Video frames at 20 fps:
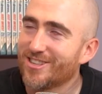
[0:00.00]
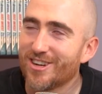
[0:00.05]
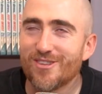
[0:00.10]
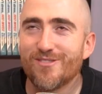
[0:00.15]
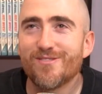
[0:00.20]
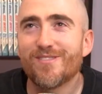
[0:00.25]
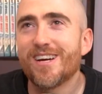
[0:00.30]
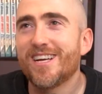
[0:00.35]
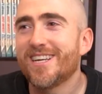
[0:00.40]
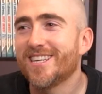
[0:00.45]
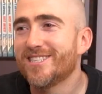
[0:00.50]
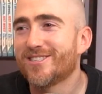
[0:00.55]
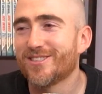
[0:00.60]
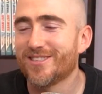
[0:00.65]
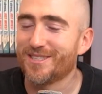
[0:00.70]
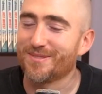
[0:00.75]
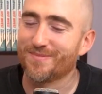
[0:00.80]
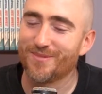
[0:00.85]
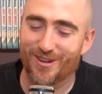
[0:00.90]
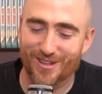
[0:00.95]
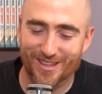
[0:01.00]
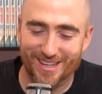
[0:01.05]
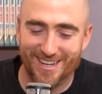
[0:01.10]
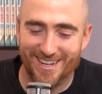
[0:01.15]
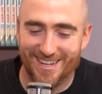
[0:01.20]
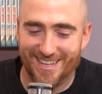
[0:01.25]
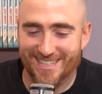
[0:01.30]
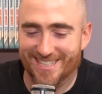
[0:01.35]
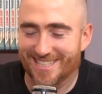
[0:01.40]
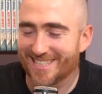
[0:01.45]
don't read into this more than it
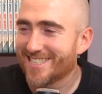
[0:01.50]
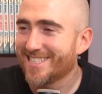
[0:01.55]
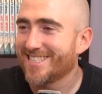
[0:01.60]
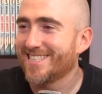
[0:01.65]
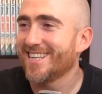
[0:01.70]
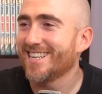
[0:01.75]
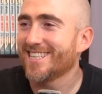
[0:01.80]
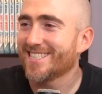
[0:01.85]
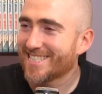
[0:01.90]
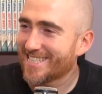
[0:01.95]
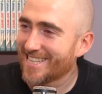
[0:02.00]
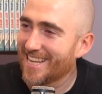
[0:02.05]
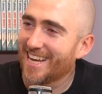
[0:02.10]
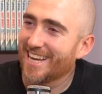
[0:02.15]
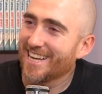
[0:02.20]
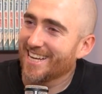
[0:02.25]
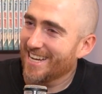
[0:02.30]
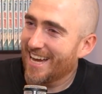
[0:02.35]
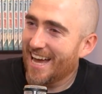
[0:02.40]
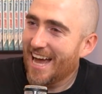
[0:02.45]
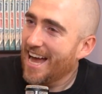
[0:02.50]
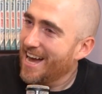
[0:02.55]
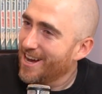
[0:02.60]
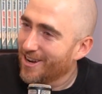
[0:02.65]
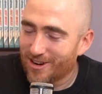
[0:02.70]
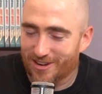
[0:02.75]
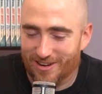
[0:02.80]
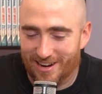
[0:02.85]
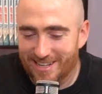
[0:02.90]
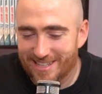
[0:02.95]
is. It's just like, how
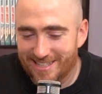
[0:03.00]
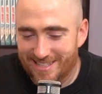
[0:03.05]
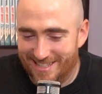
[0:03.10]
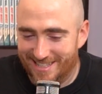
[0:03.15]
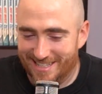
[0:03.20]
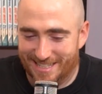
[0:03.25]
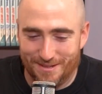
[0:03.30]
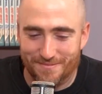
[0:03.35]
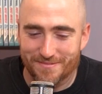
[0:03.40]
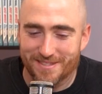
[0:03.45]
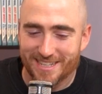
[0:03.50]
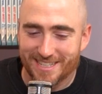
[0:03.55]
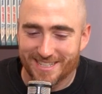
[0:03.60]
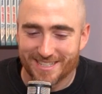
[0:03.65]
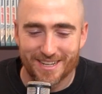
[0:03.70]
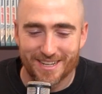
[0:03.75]
crazy are some of these